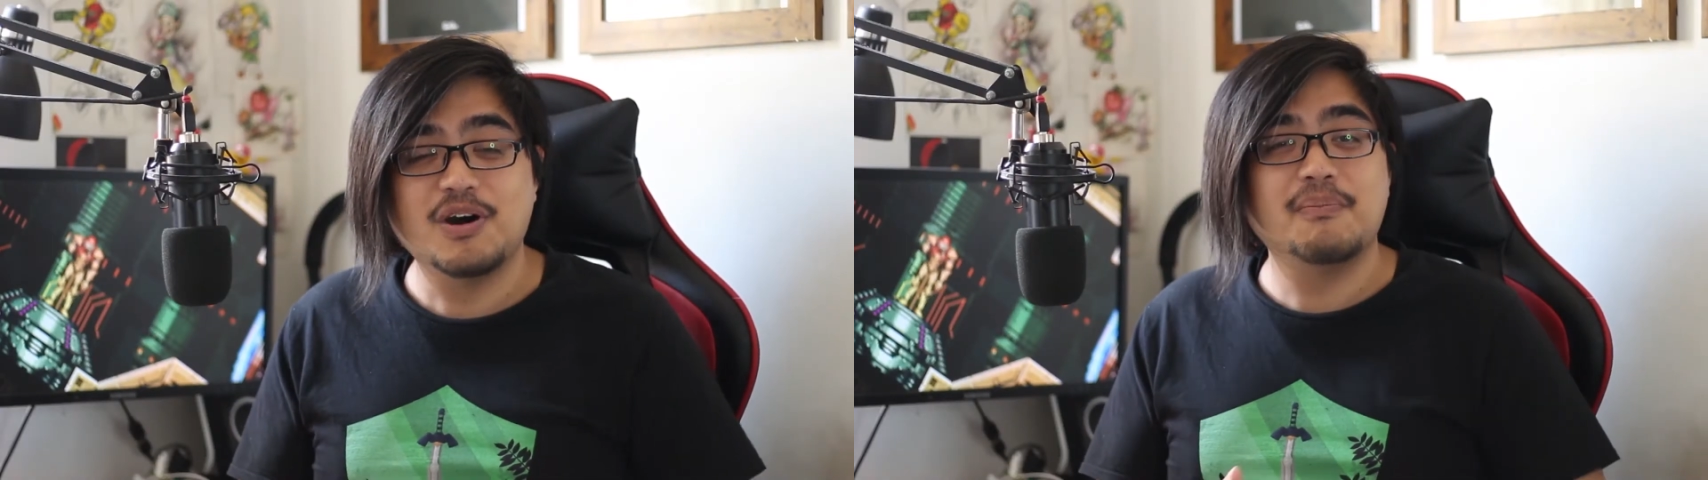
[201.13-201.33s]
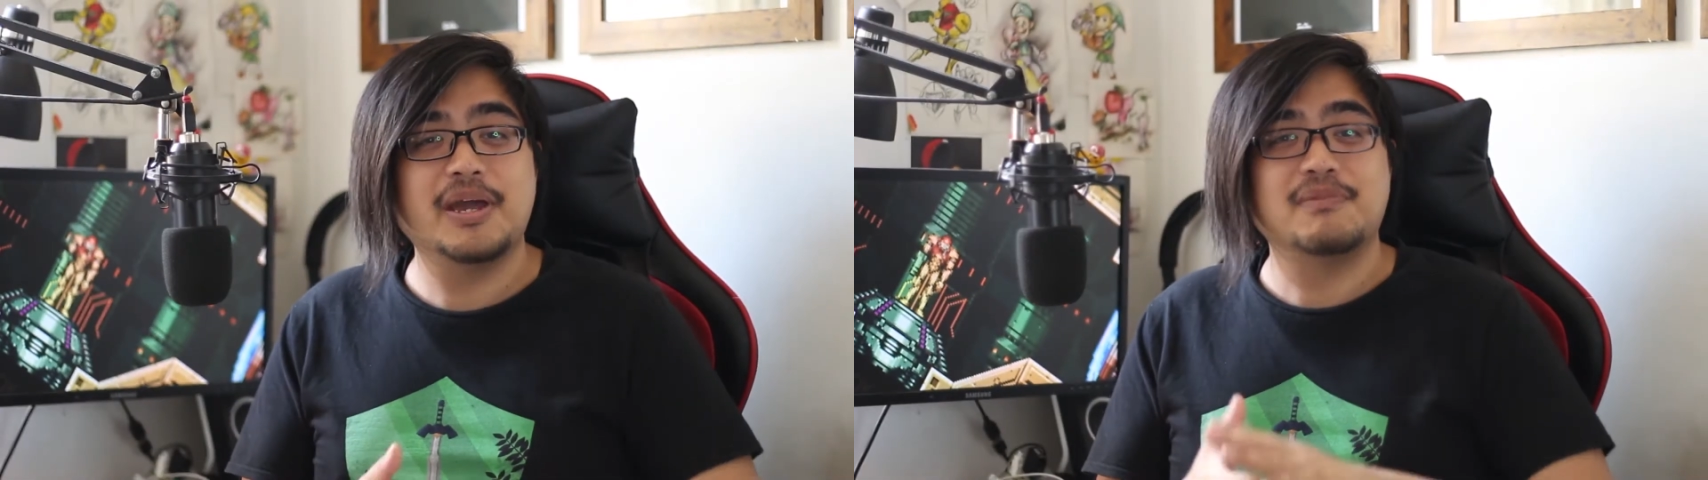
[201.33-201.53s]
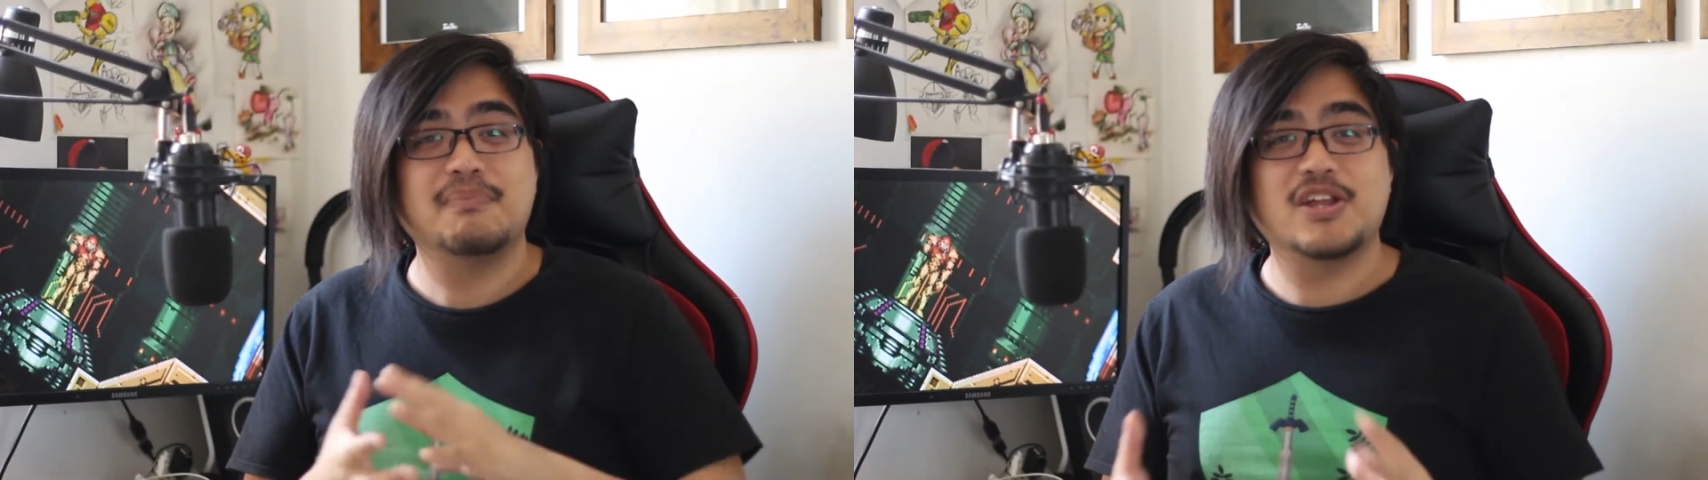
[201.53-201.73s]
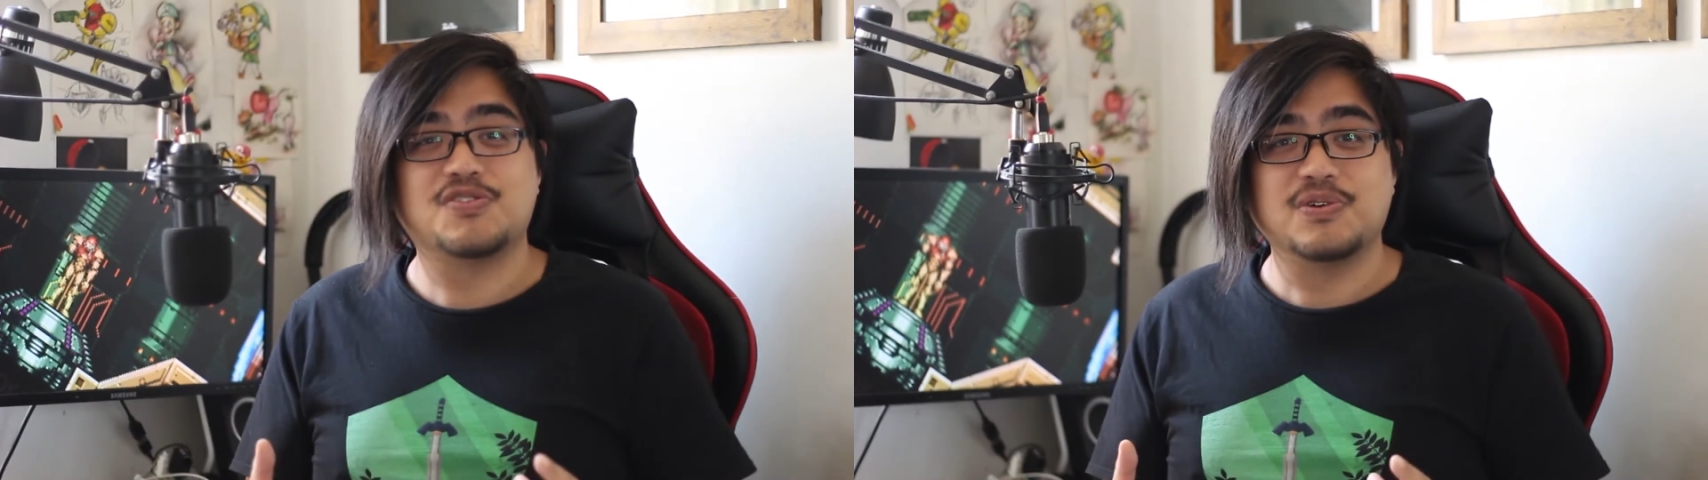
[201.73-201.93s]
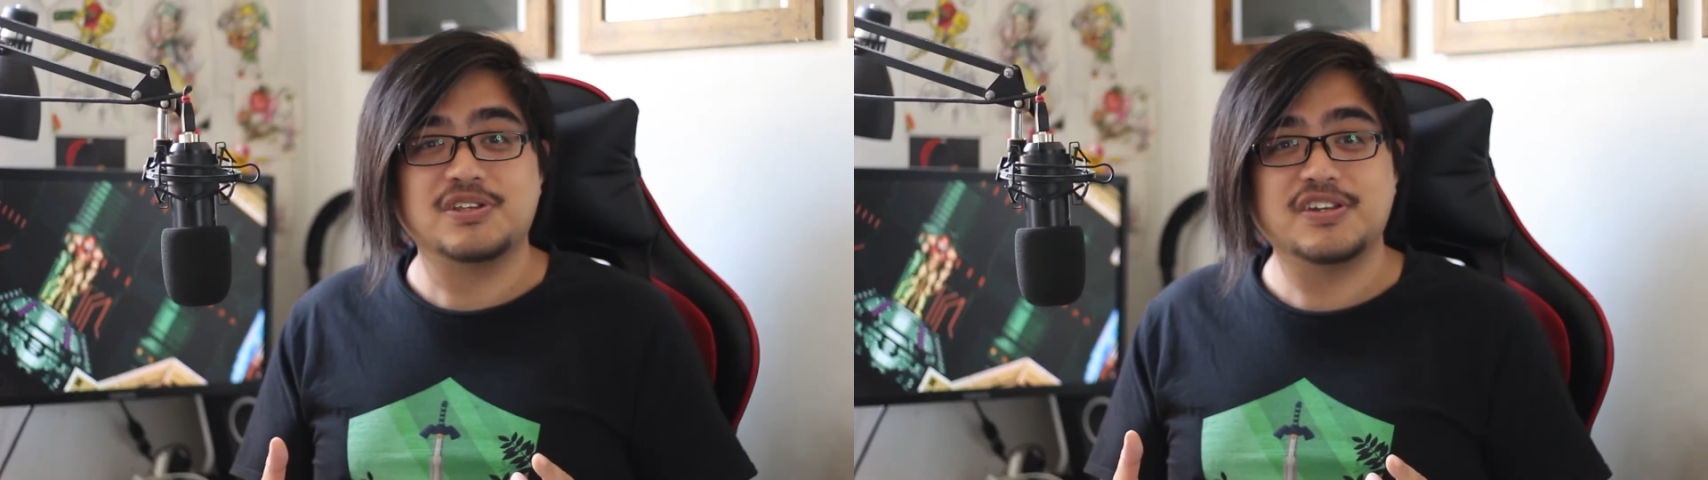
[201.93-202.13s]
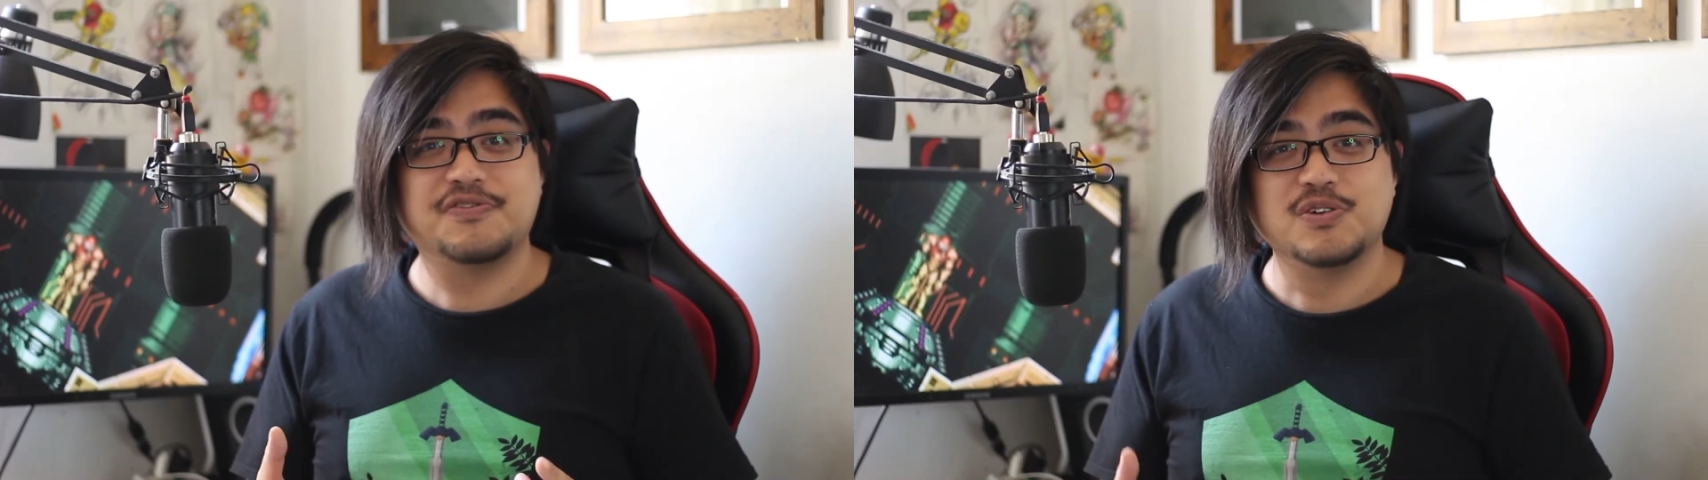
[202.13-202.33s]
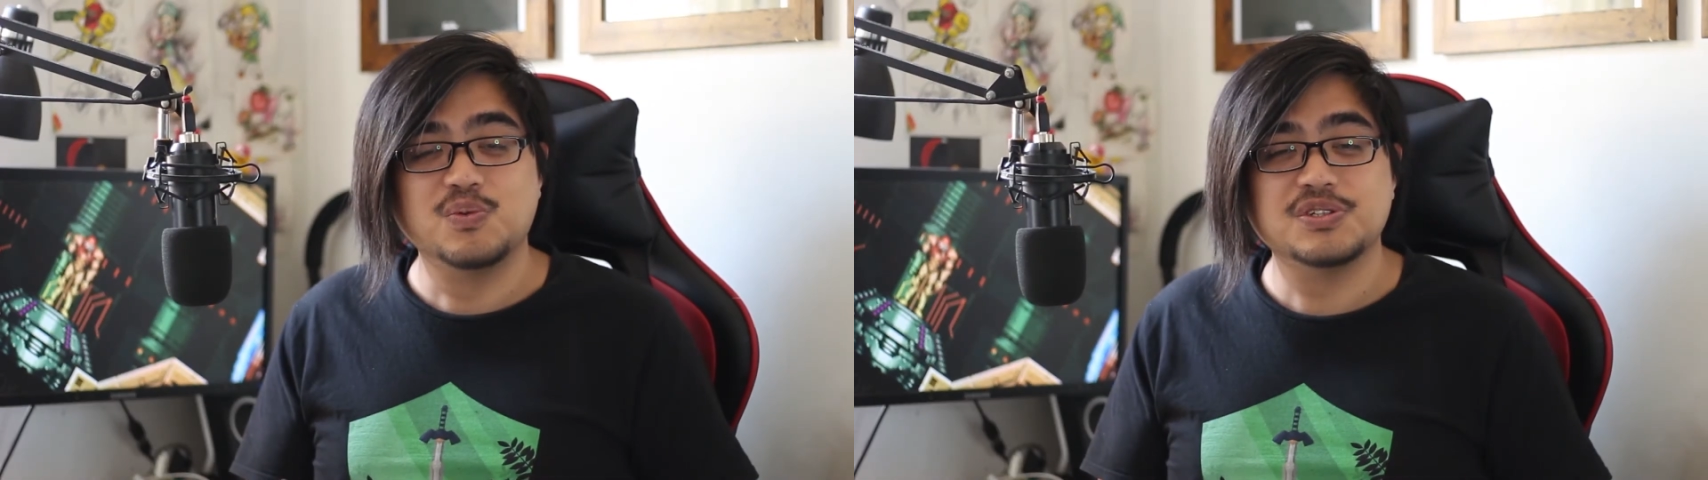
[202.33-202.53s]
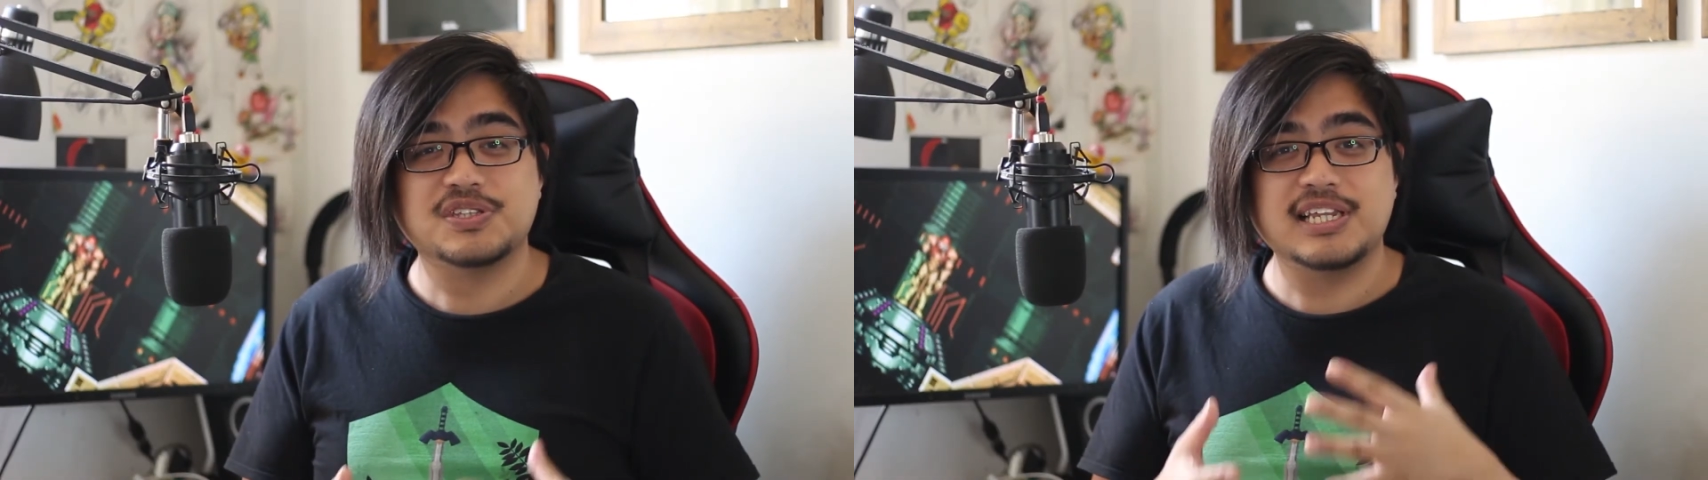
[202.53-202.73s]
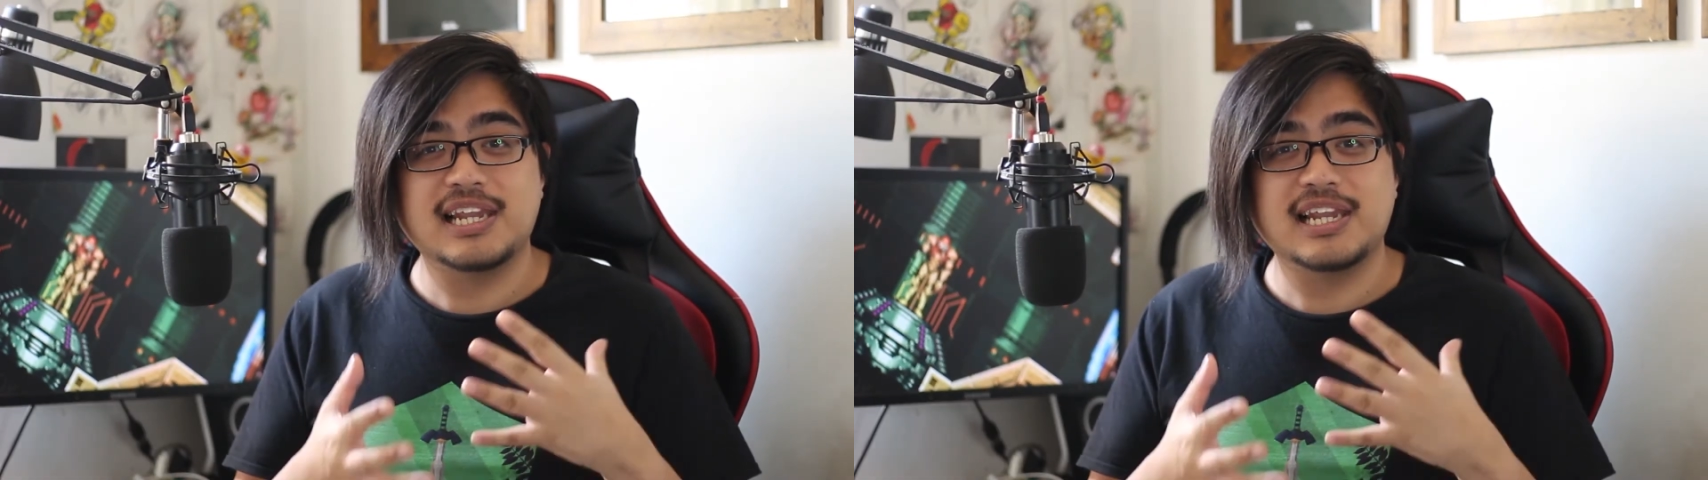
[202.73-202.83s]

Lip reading: what made Metroid different was the